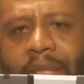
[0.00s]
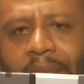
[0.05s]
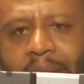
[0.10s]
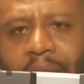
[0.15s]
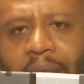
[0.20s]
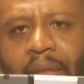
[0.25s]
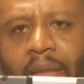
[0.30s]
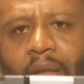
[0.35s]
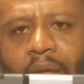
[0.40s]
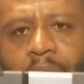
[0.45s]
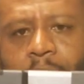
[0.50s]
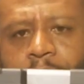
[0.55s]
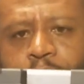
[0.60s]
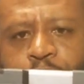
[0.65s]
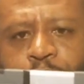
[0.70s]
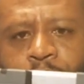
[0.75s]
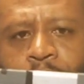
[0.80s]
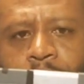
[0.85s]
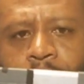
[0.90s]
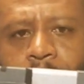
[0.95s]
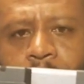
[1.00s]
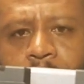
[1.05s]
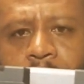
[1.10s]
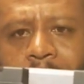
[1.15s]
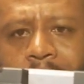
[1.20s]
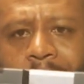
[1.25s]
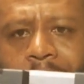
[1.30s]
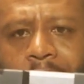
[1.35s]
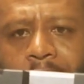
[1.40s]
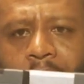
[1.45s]
to get them
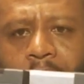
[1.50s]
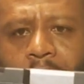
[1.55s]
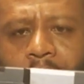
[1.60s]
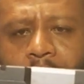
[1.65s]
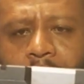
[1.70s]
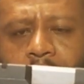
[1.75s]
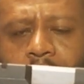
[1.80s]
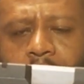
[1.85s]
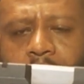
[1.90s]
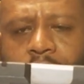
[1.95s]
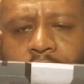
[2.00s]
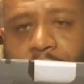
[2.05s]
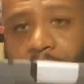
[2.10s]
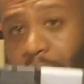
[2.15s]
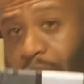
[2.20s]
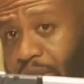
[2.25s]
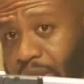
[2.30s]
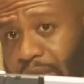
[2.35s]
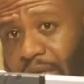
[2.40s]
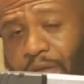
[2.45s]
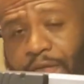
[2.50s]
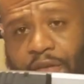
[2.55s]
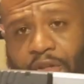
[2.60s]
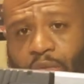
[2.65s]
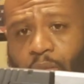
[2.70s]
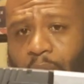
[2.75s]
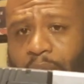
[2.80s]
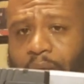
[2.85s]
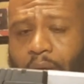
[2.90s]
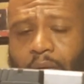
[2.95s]
uh, for yourself
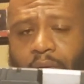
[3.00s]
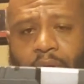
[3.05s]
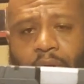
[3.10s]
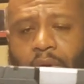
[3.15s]
as well.